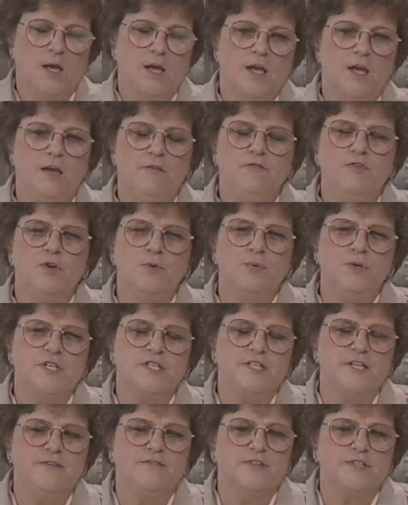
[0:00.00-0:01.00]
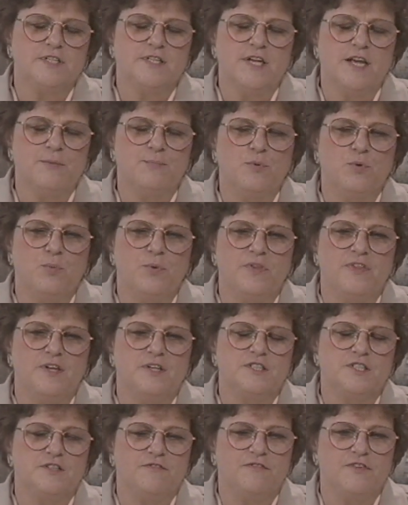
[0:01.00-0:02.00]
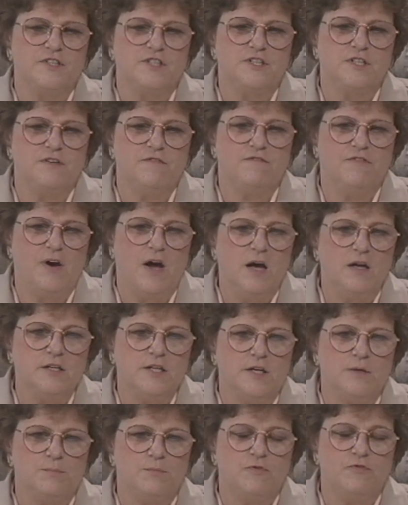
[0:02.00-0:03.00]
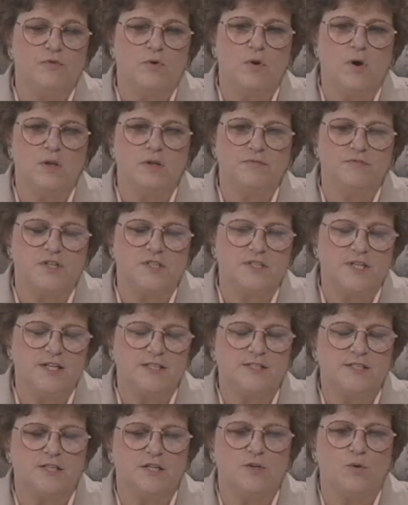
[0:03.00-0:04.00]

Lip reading: If you receive a sample with insufficient volume for all of the testing